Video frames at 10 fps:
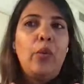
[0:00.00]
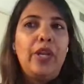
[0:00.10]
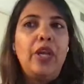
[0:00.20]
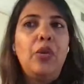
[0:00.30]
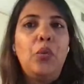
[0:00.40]

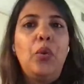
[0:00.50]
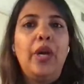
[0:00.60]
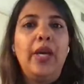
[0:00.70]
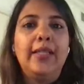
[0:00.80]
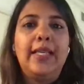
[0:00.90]
when you're at
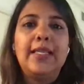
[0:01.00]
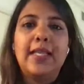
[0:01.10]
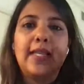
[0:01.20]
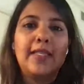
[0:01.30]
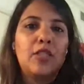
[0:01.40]
work, these
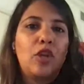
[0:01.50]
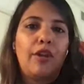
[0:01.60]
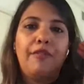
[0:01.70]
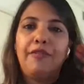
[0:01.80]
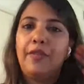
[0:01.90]
things sort
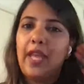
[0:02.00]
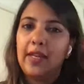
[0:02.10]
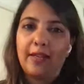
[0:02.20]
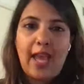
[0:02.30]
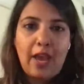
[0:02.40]
of
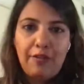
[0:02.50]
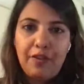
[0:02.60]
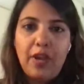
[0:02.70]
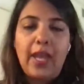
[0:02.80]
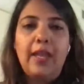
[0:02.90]
get out of
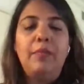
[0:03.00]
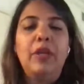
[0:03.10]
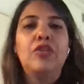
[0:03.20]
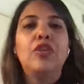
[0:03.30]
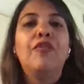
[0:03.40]
your head
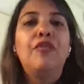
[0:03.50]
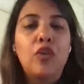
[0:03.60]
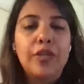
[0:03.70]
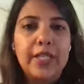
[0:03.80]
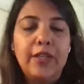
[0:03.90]
because you're
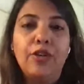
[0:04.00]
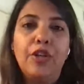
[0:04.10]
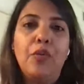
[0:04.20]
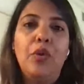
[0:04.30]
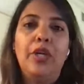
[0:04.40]
focusing on
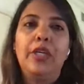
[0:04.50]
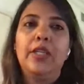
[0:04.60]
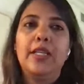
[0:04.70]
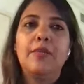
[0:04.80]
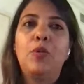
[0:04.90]
your work.
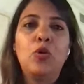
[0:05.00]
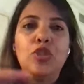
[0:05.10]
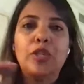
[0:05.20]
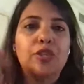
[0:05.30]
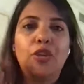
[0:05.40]
The
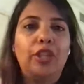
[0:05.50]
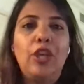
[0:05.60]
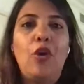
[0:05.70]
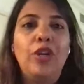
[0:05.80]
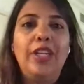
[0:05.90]
posture is not
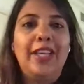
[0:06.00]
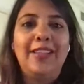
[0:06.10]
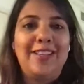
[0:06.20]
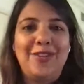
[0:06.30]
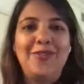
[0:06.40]
the only thing
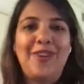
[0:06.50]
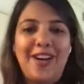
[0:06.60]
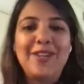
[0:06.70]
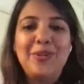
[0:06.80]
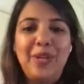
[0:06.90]
that you
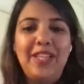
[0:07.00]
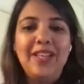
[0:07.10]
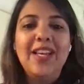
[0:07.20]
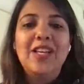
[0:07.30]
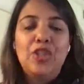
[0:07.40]
are doing
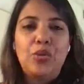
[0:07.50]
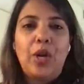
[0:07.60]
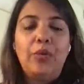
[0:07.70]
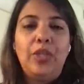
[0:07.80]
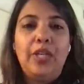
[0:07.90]

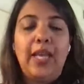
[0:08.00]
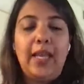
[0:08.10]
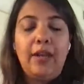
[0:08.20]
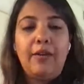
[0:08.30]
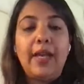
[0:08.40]
throughout the
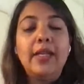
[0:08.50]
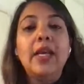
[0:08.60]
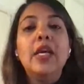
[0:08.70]
day, right?